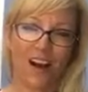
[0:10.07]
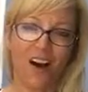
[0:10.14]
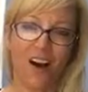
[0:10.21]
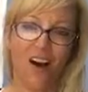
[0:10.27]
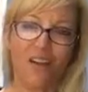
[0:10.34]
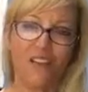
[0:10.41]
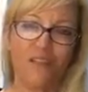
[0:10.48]

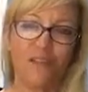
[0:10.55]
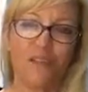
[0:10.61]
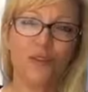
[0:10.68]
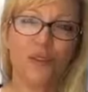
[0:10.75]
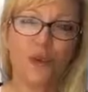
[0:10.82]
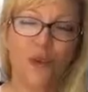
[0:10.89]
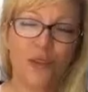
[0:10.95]
all of
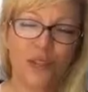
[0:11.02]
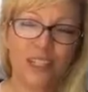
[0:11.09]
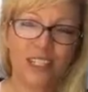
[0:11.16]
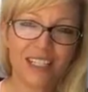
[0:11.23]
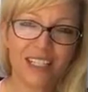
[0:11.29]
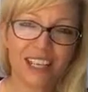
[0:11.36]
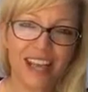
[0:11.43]
you
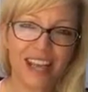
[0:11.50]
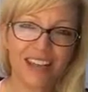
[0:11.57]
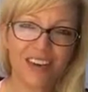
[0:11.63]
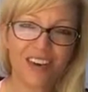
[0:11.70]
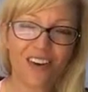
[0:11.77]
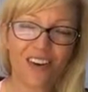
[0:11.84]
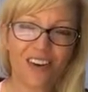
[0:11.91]
coaches
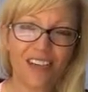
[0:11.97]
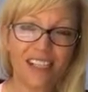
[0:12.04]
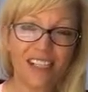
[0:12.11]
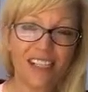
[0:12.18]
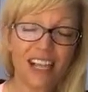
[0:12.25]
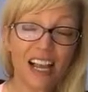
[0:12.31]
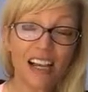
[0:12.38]
that are
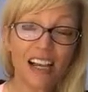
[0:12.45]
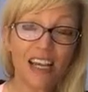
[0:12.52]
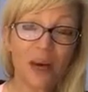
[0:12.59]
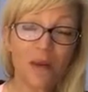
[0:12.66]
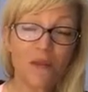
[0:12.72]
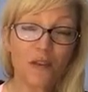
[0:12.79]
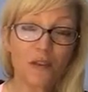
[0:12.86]

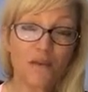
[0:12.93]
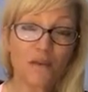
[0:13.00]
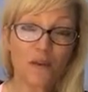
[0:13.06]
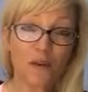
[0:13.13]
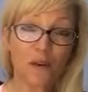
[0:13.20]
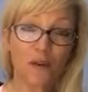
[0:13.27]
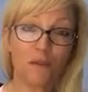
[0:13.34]
signing up for the
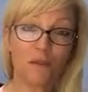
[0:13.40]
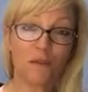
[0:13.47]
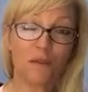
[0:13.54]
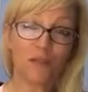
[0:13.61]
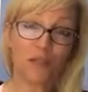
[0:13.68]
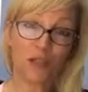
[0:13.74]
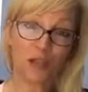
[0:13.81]
very
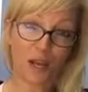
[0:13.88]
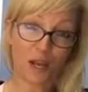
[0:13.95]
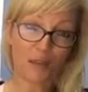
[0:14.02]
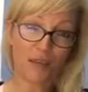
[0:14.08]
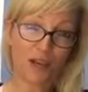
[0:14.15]
first time.